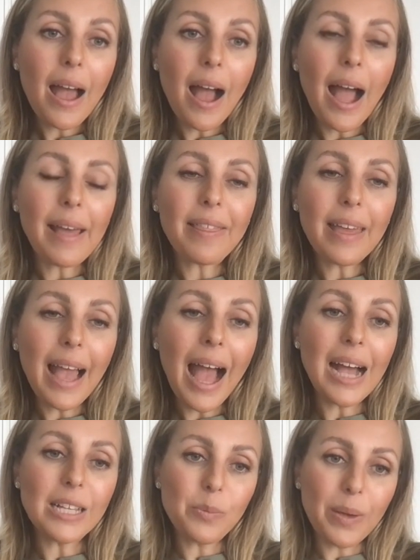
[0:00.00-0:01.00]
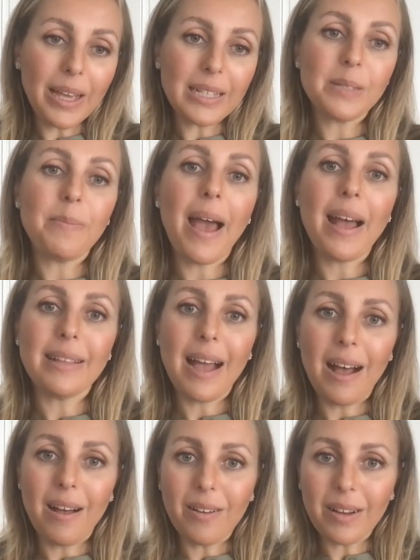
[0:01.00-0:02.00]
I think as we expand
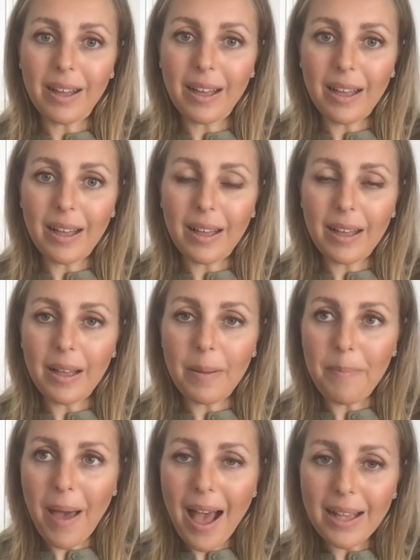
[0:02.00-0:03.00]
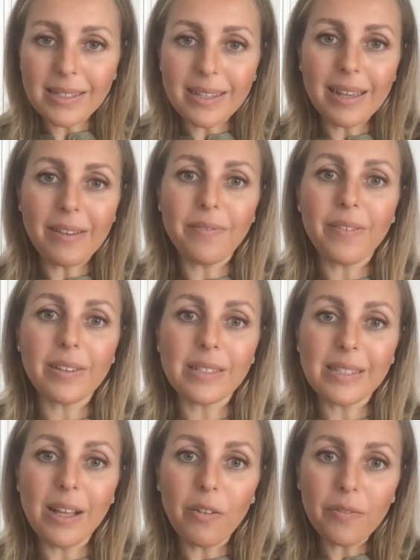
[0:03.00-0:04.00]
our capacity for
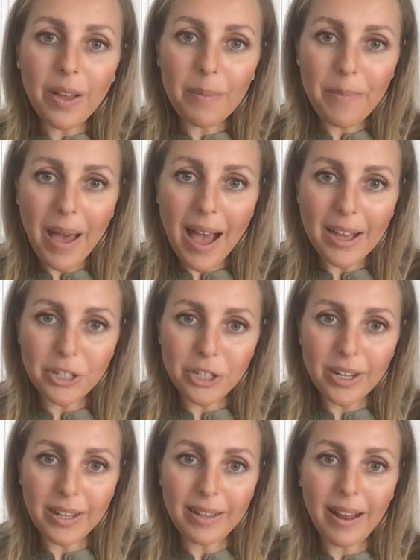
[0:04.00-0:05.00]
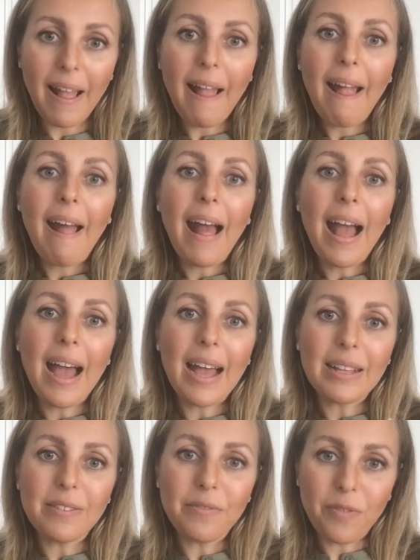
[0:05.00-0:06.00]
self-compassion
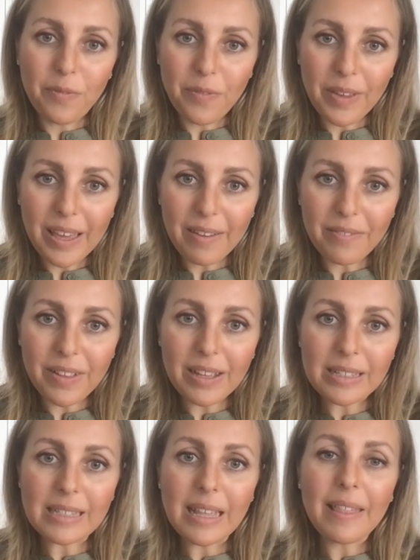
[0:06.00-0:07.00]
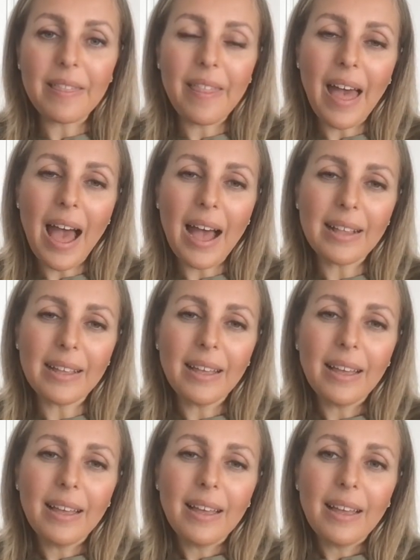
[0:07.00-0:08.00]
and for forgiveness, that
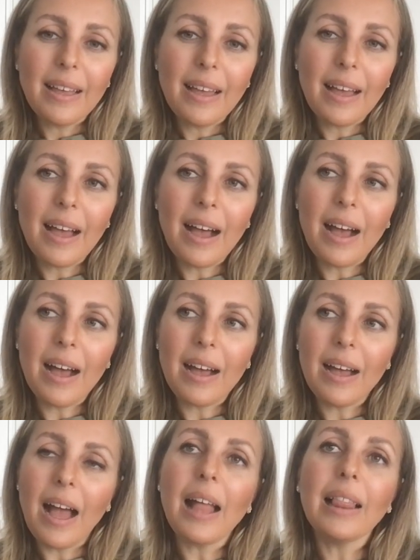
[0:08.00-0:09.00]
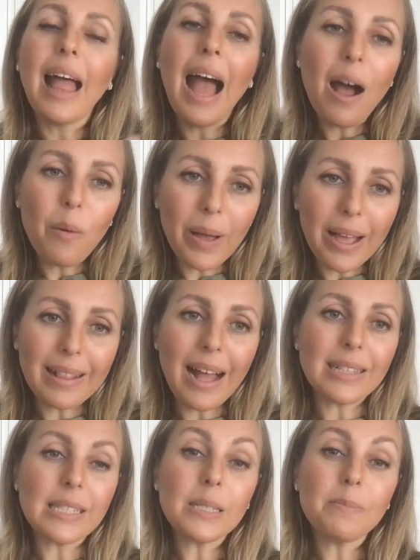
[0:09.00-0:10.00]
allowing
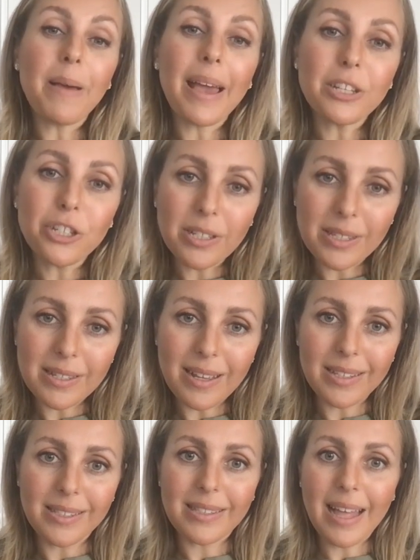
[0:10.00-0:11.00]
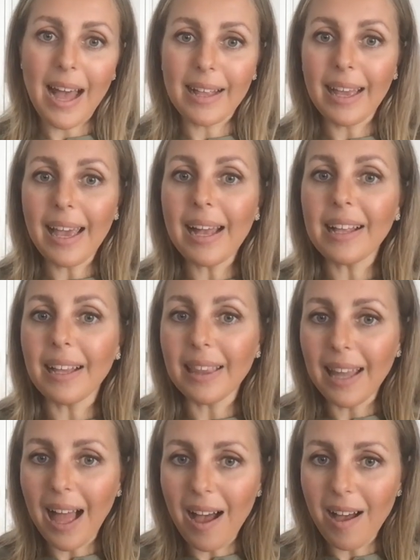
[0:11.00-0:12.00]
that spaciousness, that inner
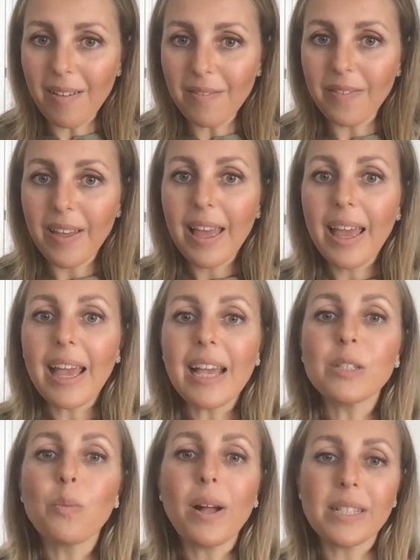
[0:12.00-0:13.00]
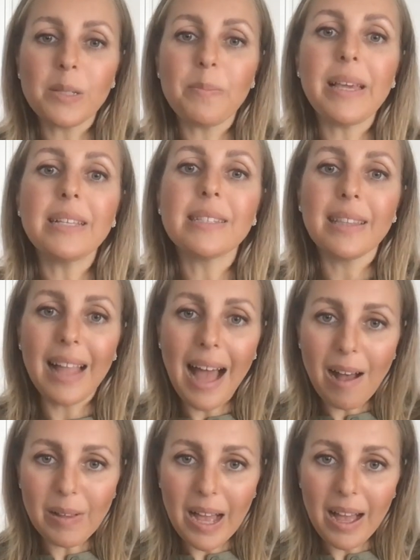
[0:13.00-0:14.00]
love, is what speaks
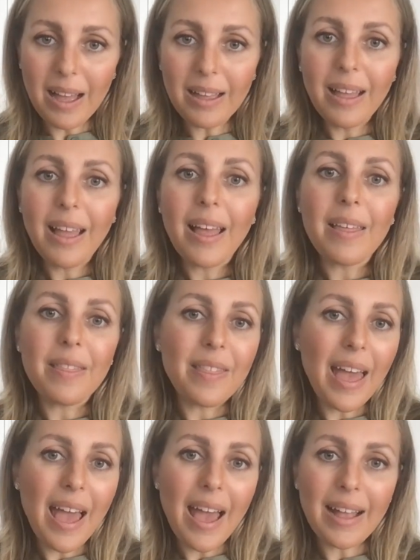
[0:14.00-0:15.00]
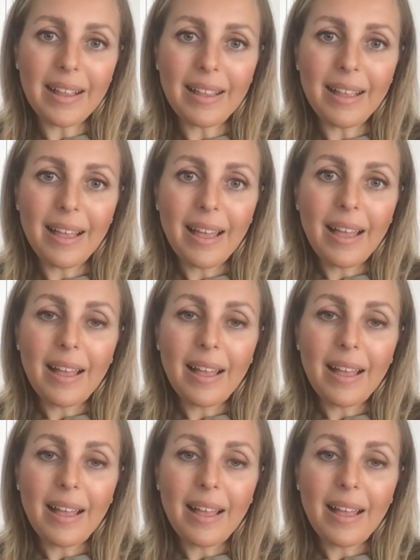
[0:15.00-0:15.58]
louder than